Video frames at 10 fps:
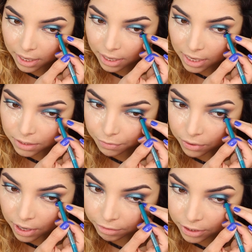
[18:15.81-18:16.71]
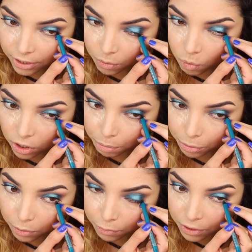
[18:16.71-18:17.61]
They last forever. They're
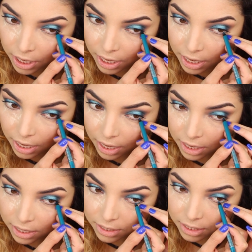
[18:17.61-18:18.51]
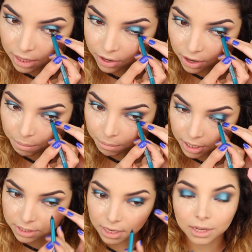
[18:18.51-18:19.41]
waterproof and they're
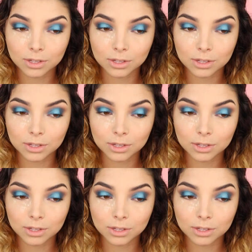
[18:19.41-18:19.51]
amazing.